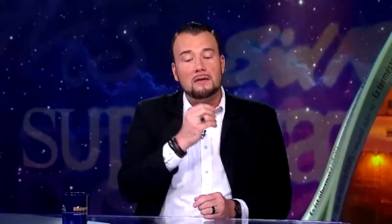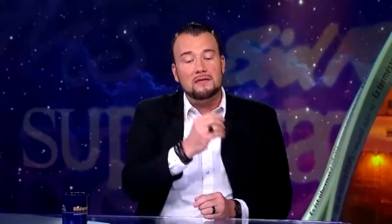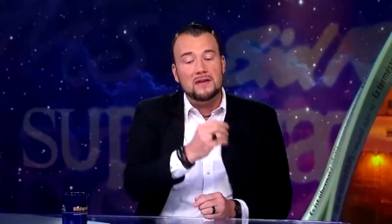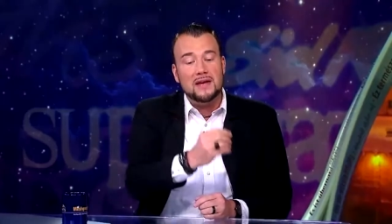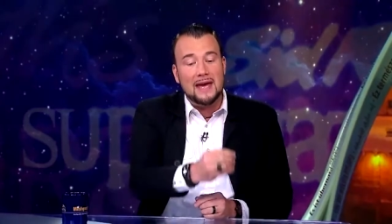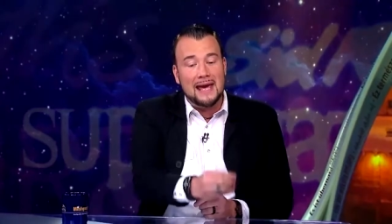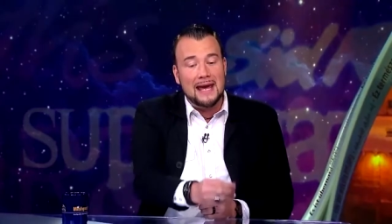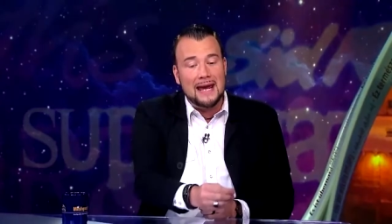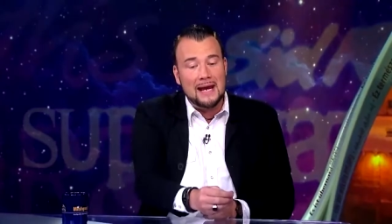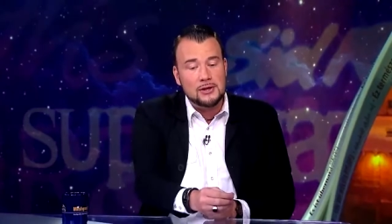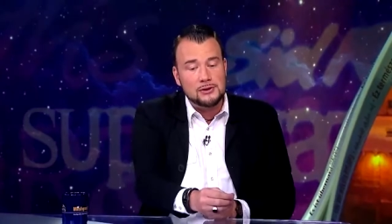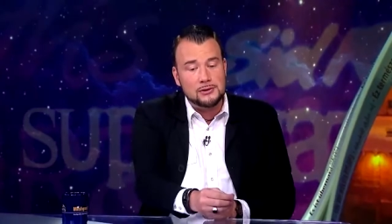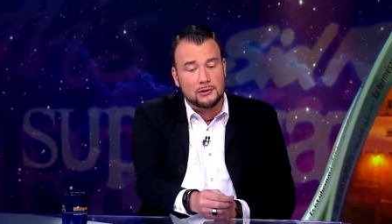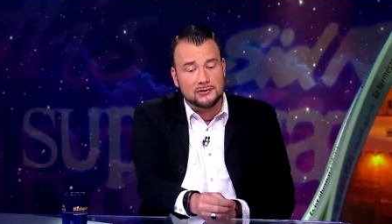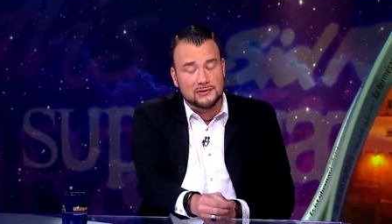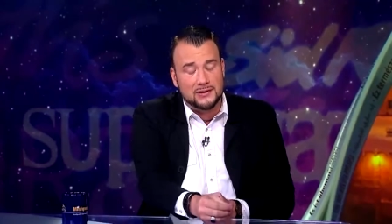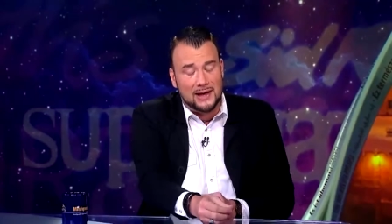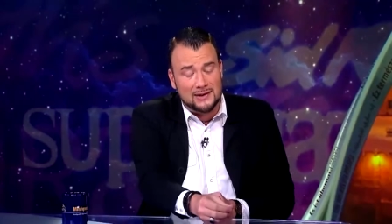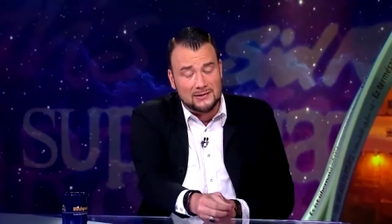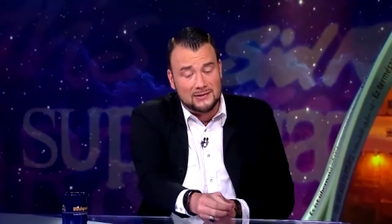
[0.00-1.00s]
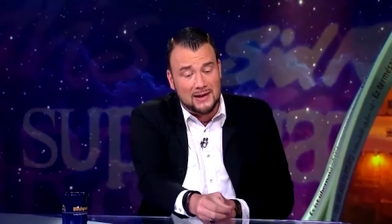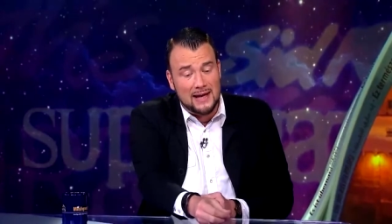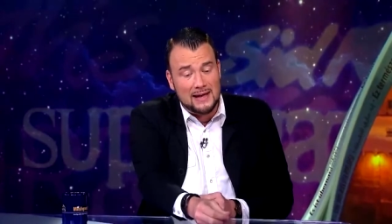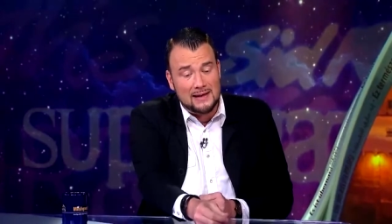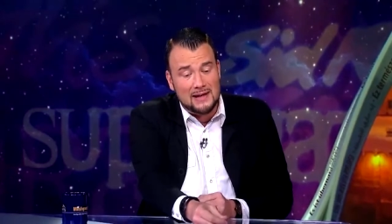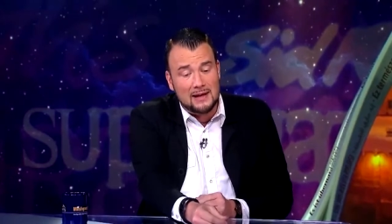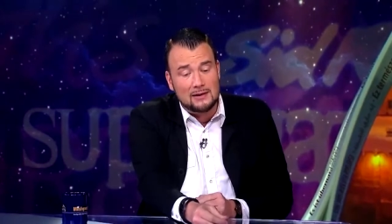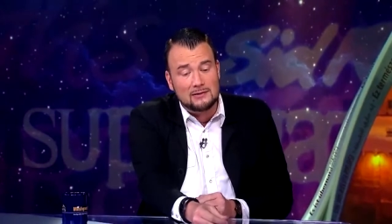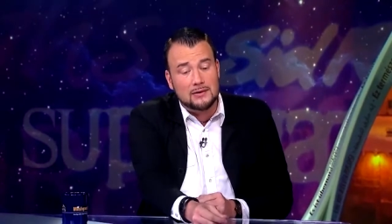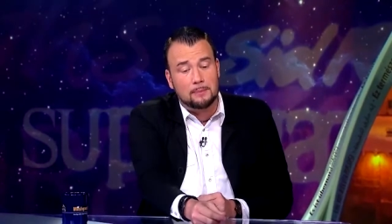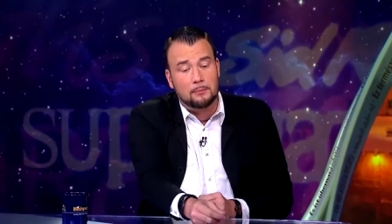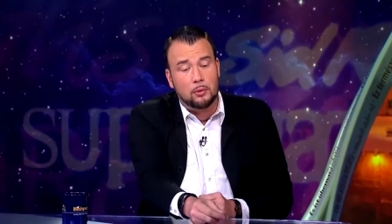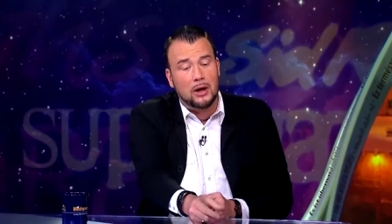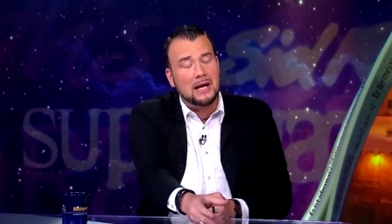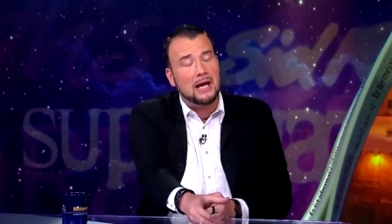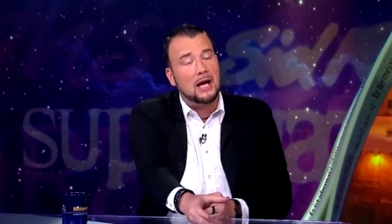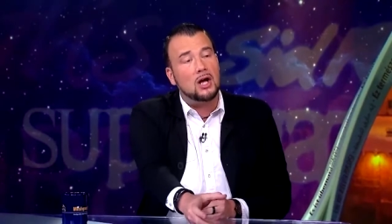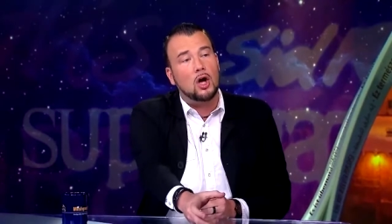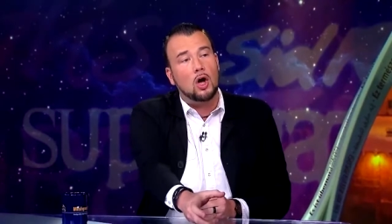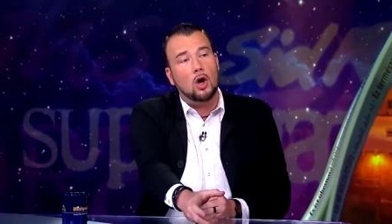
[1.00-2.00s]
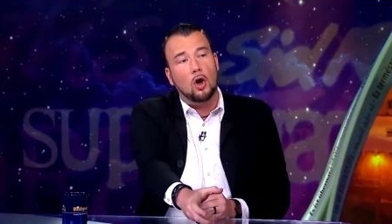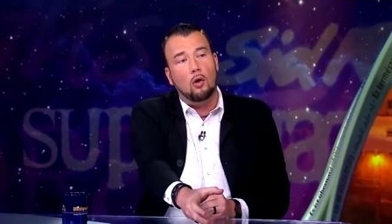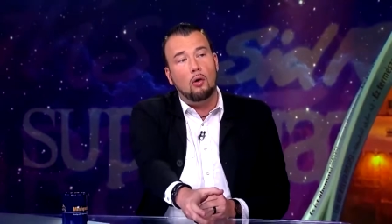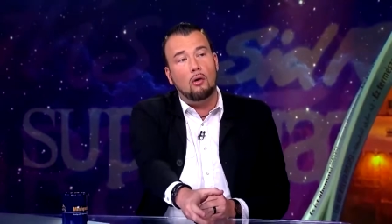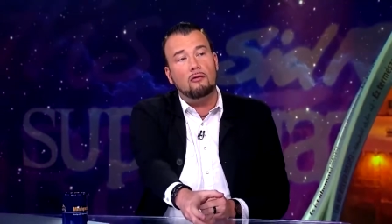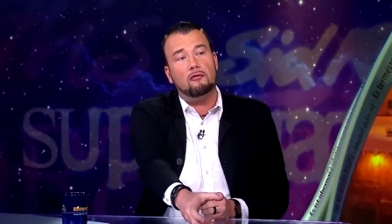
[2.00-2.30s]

the angels Isaiah did to bring a coal